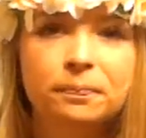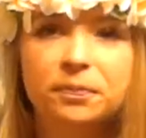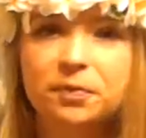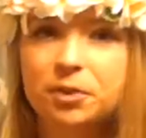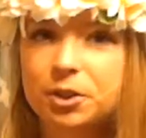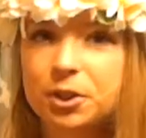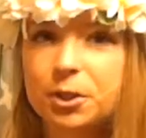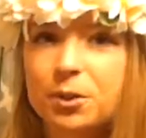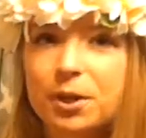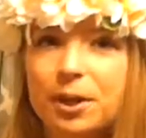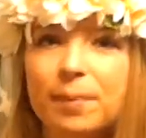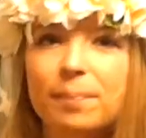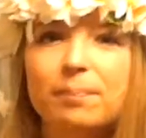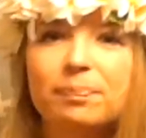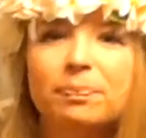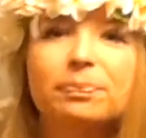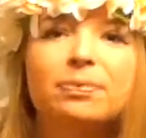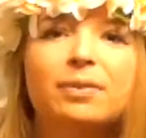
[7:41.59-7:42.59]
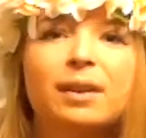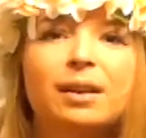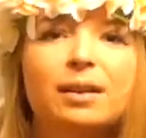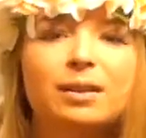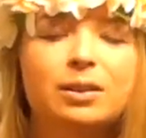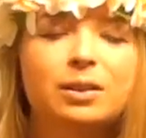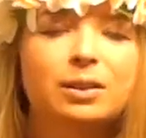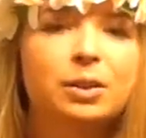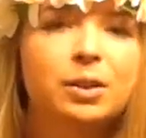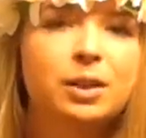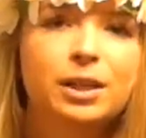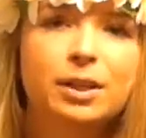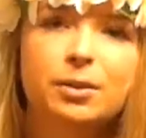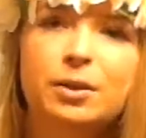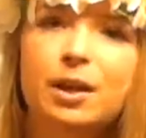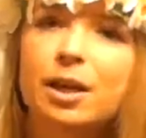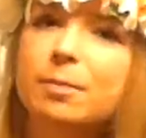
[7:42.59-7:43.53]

tune it, learn either how to